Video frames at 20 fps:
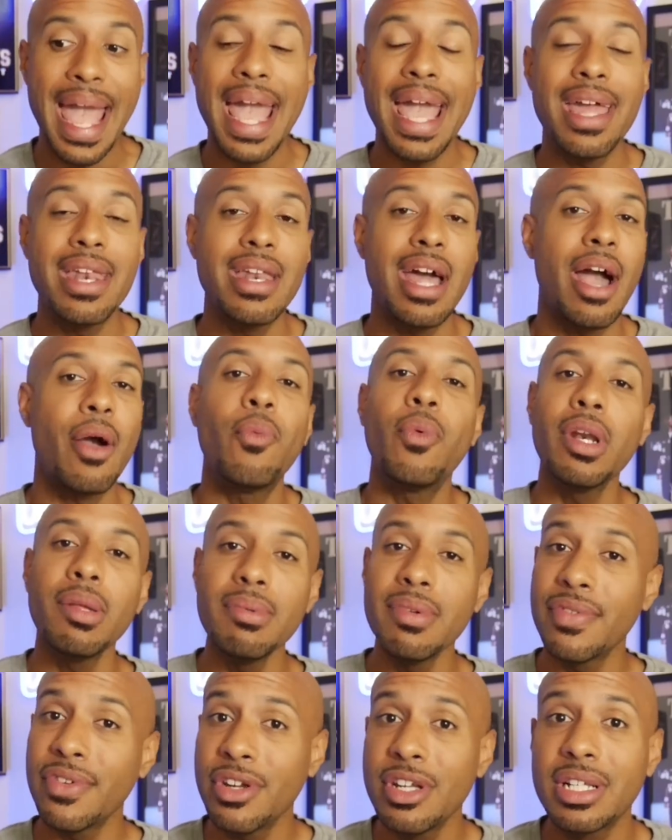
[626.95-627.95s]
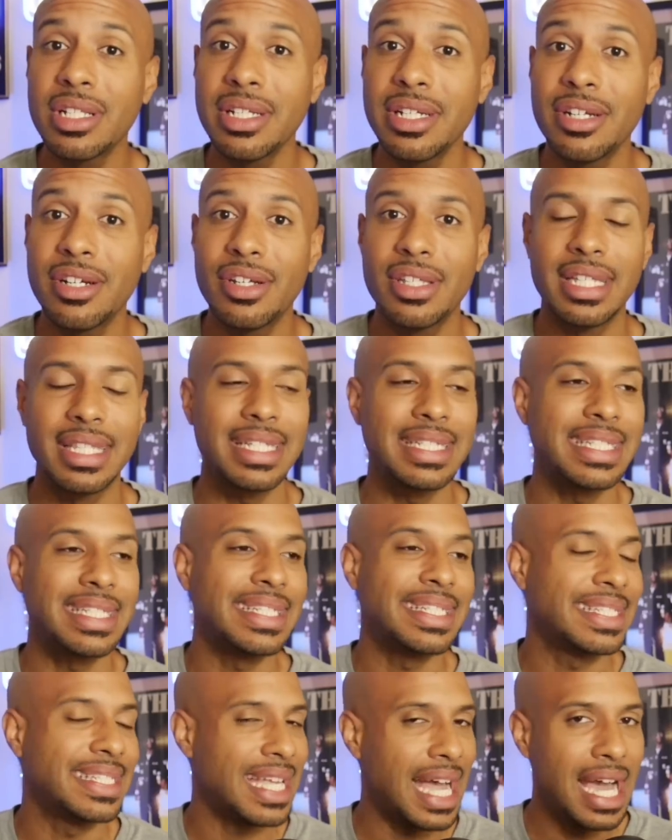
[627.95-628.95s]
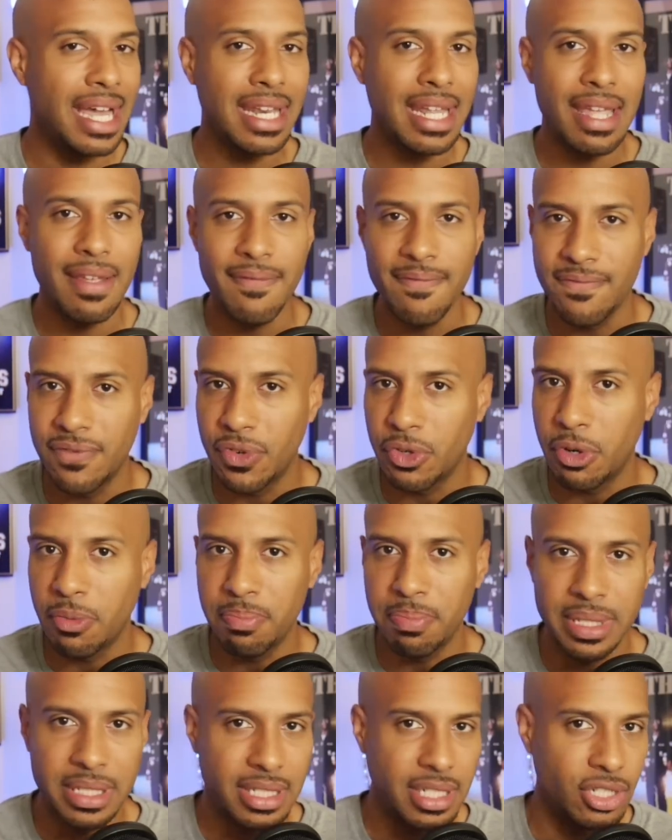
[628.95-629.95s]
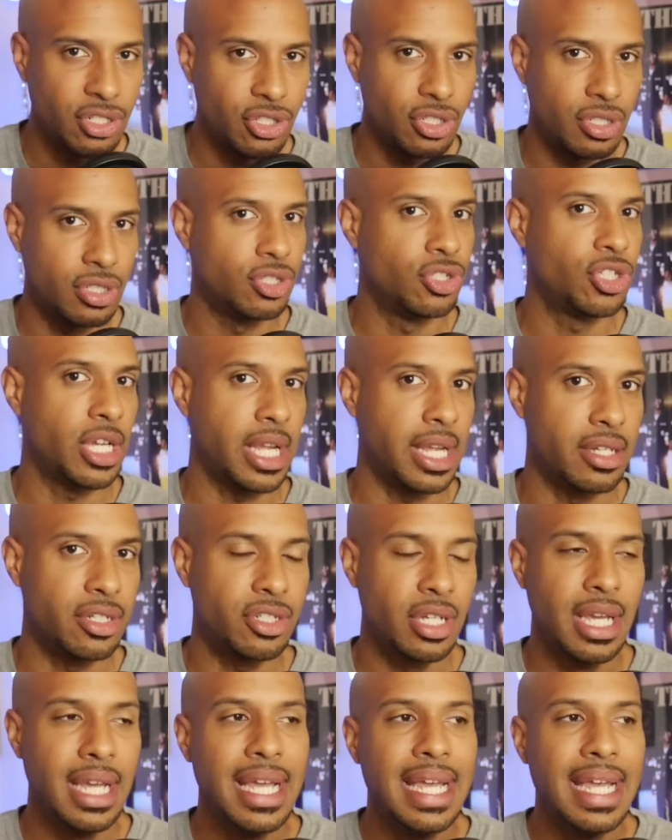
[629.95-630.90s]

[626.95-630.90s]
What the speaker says: And I want to be very clear that this is not a full position change.